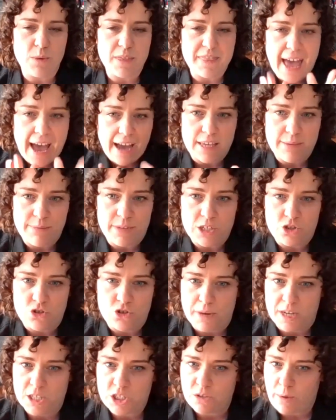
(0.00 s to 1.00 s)
without giving
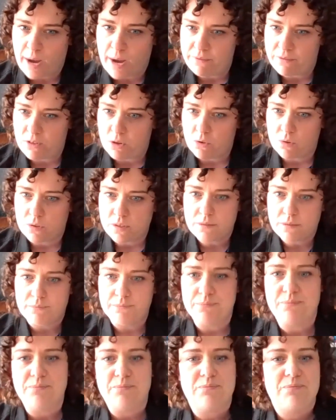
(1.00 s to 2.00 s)
too much away, of course?